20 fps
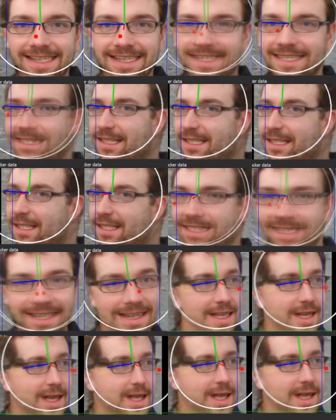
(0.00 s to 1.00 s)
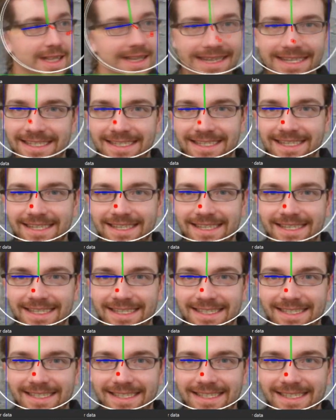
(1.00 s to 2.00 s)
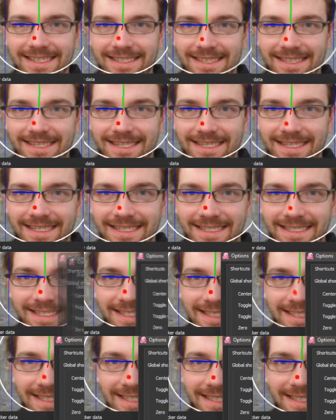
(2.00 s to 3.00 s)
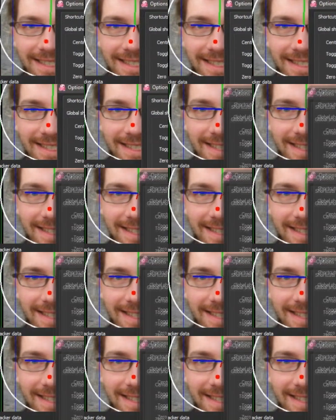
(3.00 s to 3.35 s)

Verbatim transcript: you will want to tune the response curves and options to get the